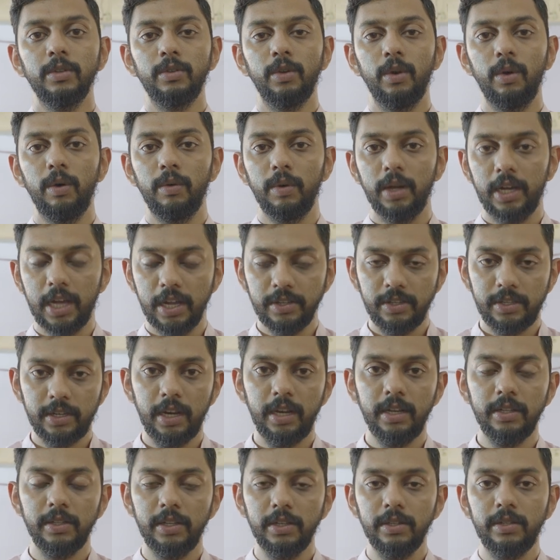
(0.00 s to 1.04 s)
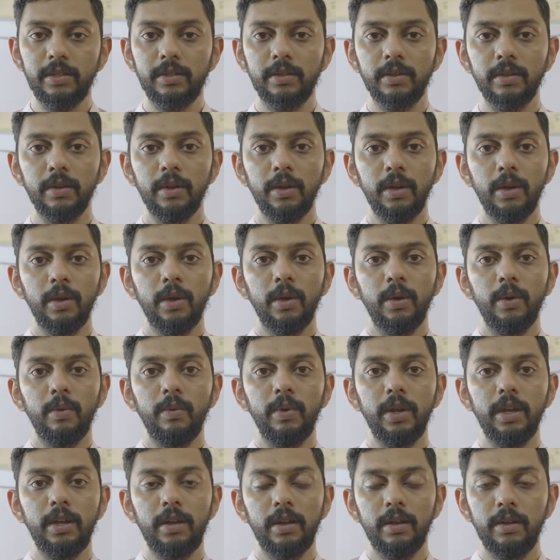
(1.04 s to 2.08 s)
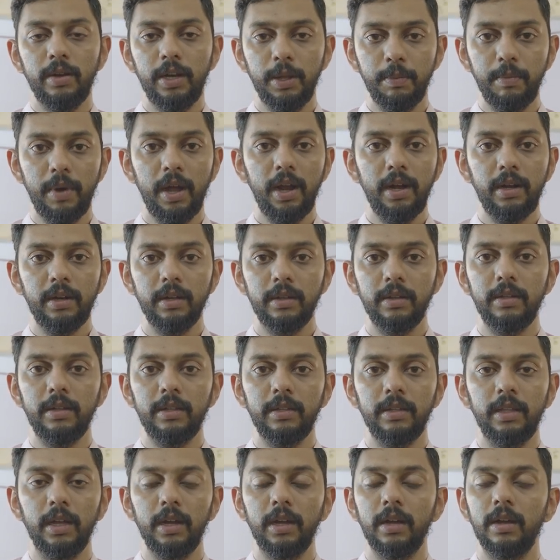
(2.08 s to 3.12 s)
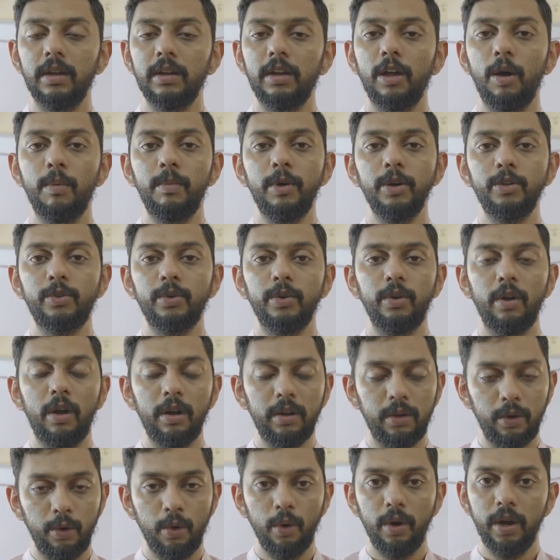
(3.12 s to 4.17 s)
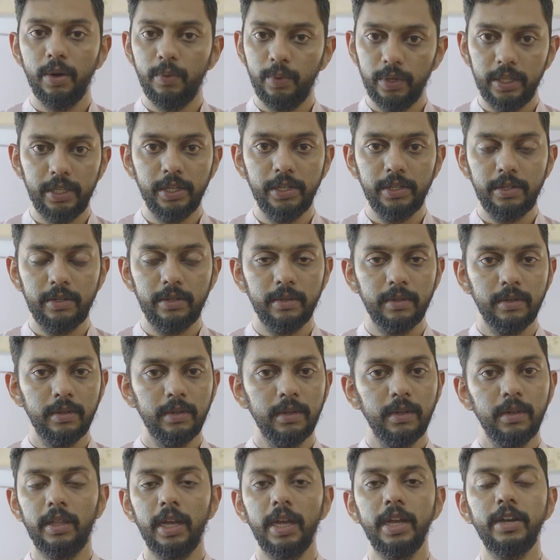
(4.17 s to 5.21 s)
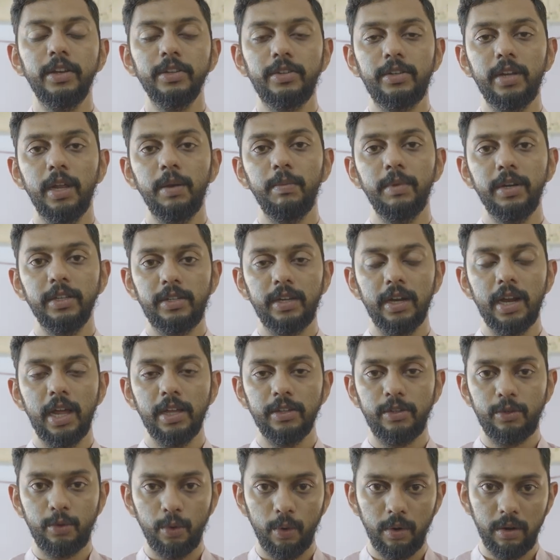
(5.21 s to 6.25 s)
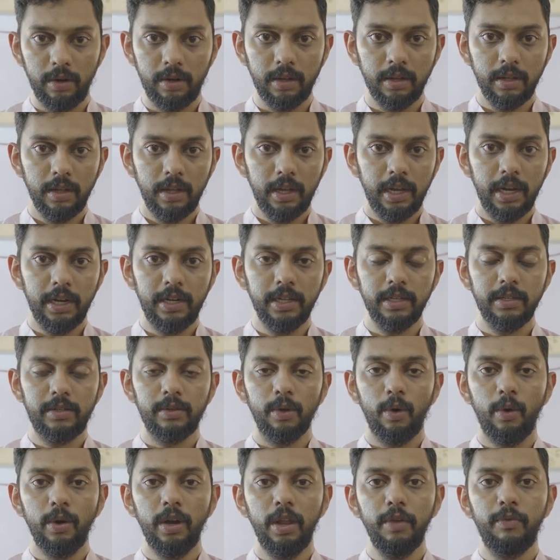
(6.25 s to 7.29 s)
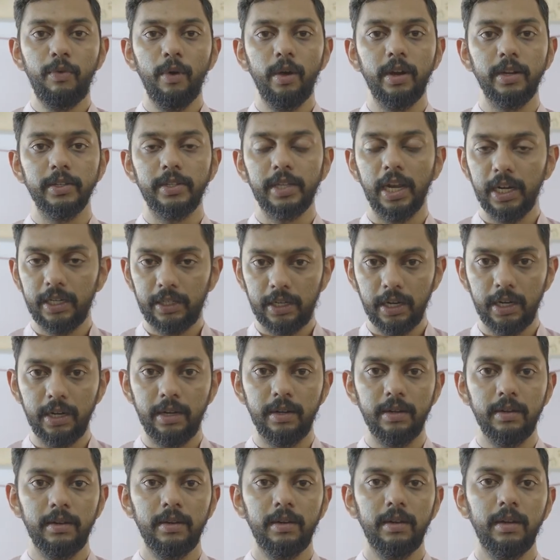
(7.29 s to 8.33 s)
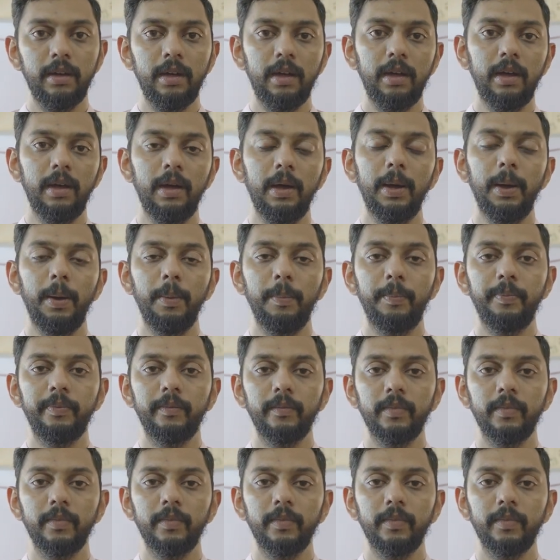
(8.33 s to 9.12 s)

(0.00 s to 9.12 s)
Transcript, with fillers: So considering this, we demand the government should not go ahead with this. The industrial minister has told it is only for selected uh,